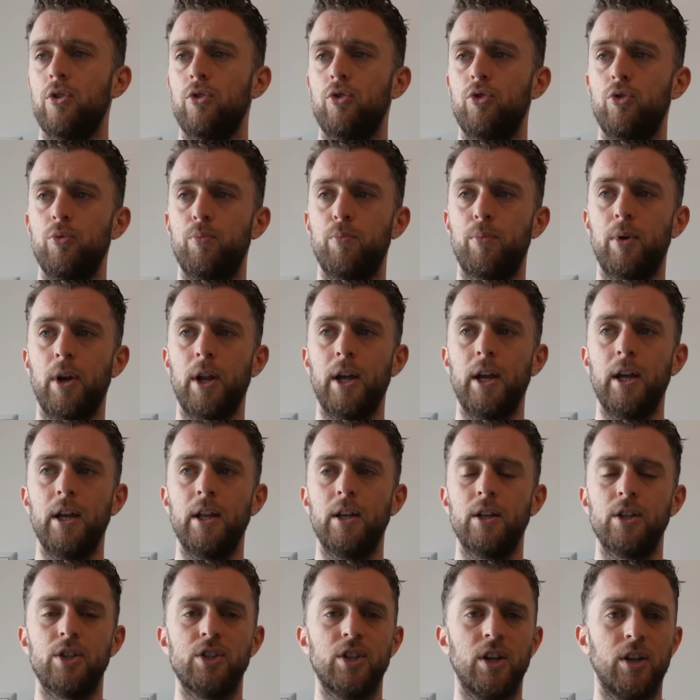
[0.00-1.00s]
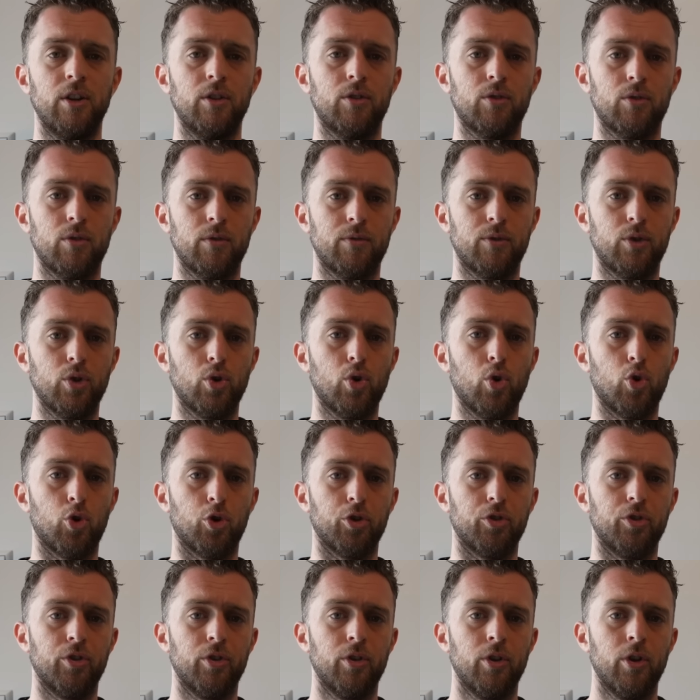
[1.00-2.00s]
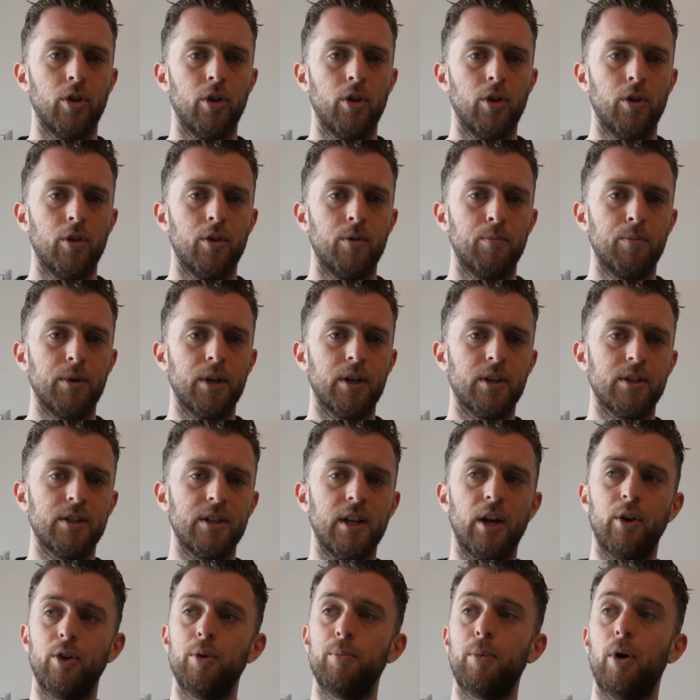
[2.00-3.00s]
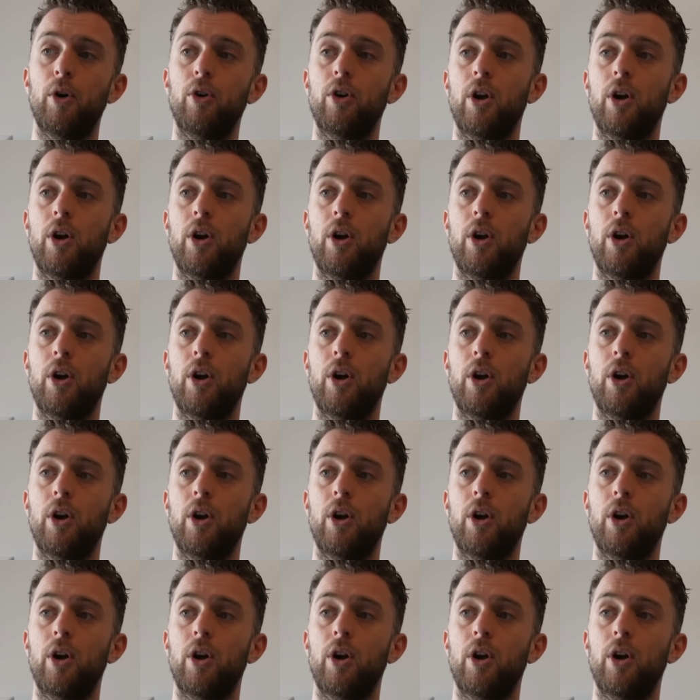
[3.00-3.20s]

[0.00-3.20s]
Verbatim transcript: to play in the center of the court. Because now the ball